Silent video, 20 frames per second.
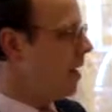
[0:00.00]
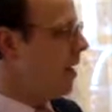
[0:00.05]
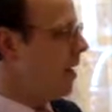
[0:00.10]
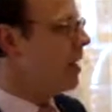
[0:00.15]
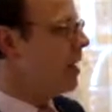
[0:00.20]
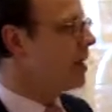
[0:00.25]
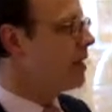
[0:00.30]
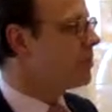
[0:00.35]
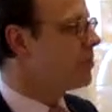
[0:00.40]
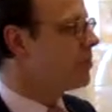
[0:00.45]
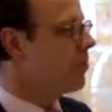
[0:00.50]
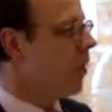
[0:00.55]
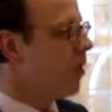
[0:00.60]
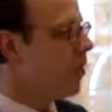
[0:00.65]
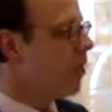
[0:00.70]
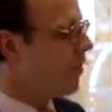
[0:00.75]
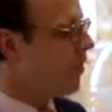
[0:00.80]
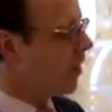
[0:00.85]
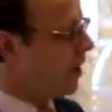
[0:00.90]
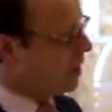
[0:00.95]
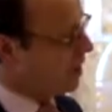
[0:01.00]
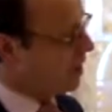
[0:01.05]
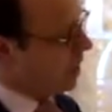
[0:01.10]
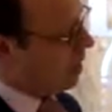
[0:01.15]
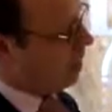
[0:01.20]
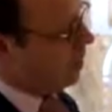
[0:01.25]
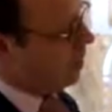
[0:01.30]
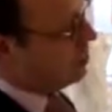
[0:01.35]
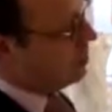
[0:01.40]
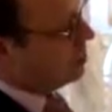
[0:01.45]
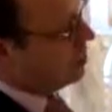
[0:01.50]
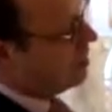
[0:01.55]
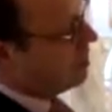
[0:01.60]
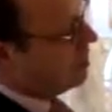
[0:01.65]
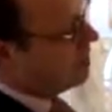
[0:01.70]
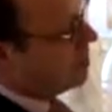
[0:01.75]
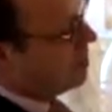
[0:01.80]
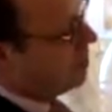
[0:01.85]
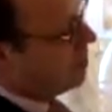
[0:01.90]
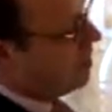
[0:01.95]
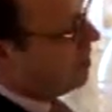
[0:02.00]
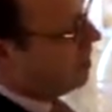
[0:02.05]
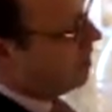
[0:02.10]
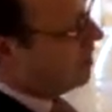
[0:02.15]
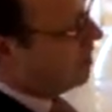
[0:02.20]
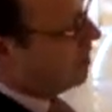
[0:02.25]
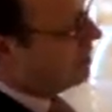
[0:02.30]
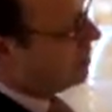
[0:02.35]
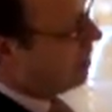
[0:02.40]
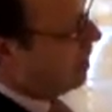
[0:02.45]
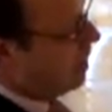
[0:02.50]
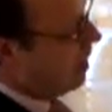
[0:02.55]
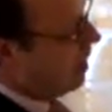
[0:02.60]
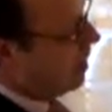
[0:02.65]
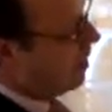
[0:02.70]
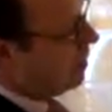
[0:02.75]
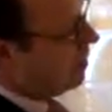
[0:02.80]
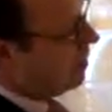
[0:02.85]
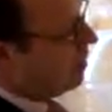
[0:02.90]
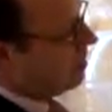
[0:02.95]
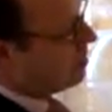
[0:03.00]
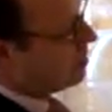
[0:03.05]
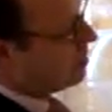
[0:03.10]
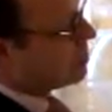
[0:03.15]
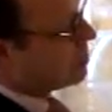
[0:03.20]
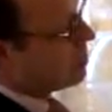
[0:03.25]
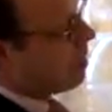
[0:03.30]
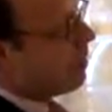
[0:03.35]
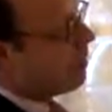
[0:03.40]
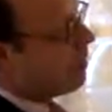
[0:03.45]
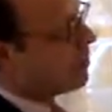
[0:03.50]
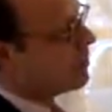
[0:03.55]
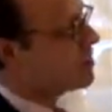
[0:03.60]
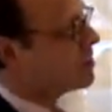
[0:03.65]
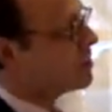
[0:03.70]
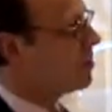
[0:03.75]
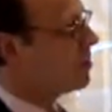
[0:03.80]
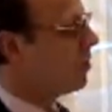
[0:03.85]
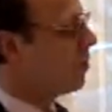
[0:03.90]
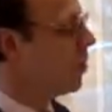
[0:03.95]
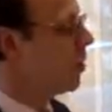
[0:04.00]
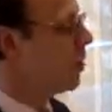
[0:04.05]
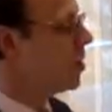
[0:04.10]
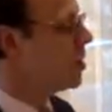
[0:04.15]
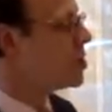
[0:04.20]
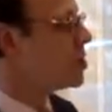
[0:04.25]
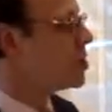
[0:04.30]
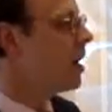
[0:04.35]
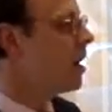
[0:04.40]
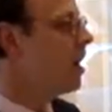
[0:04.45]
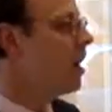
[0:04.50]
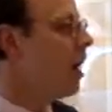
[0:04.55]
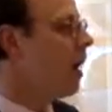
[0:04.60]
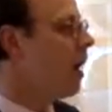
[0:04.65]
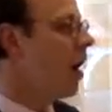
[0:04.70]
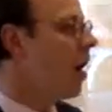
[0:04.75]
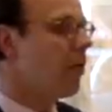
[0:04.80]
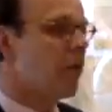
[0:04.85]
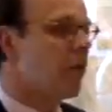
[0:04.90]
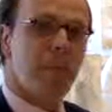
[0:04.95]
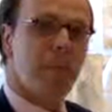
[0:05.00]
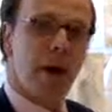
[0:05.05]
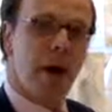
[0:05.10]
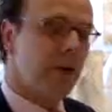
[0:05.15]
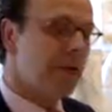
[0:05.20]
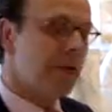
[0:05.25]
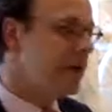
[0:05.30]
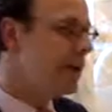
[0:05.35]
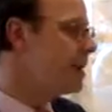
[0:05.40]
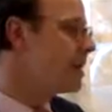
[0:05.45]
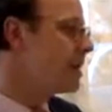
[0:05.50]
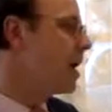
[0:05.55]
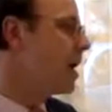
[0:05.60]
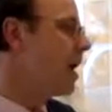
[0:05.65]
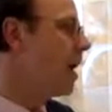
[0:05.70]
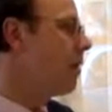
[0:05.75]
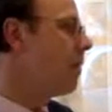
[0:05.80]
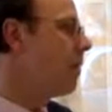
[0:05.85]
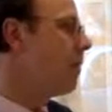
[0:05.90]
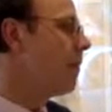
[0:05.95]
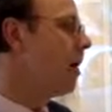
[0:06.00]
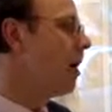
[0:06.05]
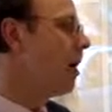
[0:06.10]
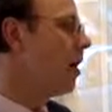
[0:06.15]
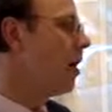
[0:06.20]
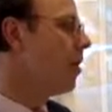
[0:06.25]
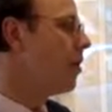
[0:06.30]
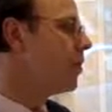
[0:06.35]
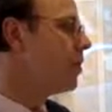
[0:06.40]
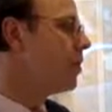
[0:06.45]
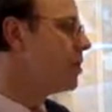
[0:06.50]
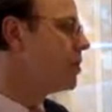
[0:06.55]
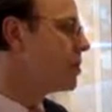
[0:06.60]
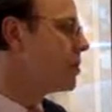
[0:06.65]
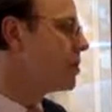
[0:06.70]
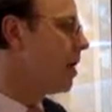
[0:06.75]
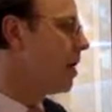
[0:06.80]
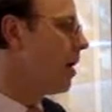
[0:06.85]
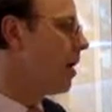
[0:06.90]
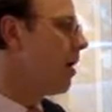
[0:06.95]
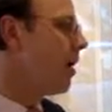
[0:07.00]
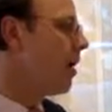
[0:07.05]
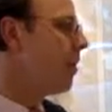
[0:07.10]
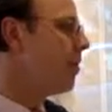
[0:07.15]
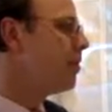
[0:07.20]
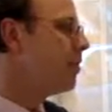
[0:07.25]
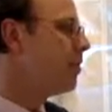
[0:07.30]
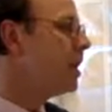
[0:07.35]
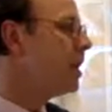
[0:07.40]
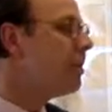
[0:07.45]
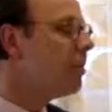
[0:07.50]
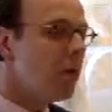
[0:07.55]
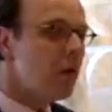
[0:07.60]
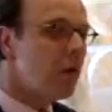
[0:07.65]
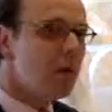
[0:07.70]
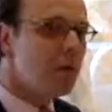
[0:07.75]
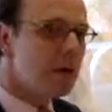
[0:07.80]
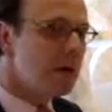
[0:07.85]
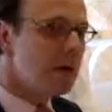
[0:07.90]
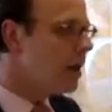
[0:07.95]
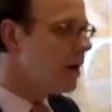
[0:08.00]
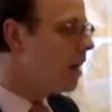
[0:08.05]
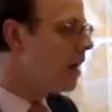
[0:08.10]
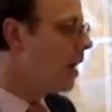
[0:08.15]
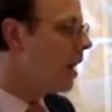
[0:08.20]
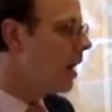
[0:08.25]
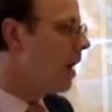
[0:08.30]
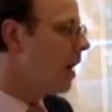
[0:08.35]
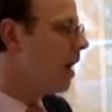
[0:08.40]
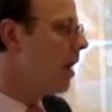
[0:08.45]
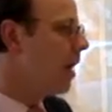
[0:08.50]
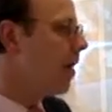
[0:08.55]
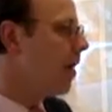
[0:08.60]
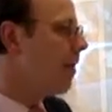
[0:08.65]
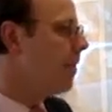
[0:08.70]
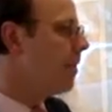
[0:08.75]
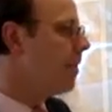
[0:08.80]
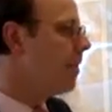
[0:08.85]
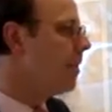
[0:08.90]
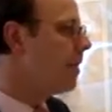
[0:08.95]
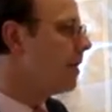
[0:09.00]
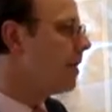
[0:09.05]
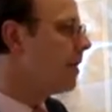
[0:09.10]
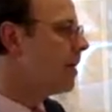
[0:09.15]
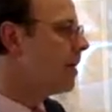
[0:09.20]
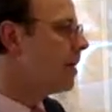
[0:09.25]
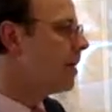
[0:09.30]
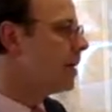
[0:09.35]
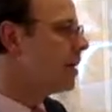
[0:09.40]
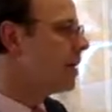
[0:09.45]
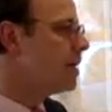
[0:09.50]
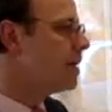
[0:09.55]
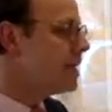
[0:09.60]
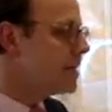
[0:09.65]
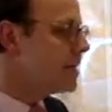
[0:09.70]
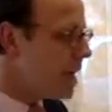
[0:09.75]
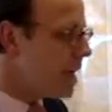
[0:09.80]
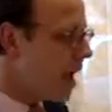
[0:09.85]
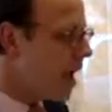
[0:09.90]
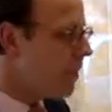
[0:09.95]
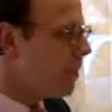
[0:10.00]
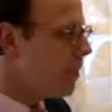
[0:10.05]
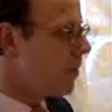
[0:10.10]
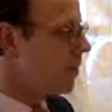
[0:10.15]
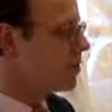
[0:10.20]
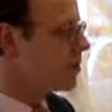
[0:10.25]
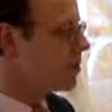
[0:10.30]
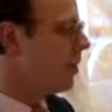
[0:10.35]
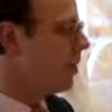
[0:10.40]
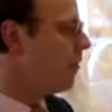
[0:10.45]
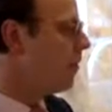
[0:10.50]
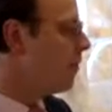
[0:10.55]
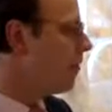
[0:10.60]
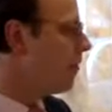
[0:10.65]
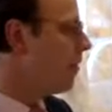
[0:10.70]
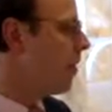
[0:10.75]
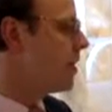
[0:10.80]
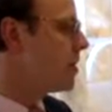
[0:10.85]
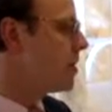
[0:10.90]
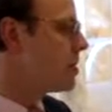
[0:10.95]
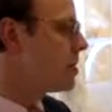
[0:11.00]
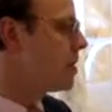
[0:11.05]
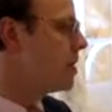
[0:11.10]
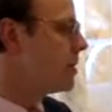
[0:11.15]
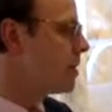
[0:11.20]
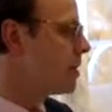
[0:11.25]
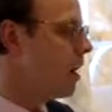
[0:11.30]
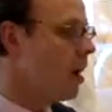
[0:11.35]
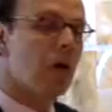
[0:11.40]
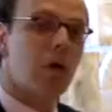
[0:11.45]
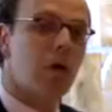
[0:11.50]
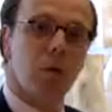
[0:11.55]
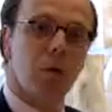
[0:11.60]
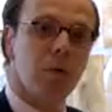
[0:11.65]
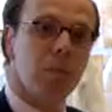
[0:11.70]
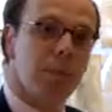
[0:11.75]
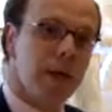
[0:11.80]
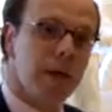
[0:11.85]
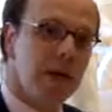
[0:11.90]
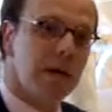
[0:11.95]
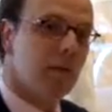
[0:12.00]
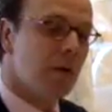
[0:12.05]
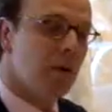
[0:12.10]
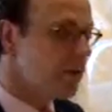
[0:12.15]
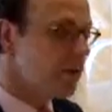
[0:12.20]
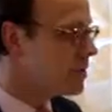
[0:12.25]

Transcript: he's rather funny, he includes these, these uh, stumps, which are a pun on his name, uh, which uh, Piedmont, um, is his name, but also in French these are called pilimons.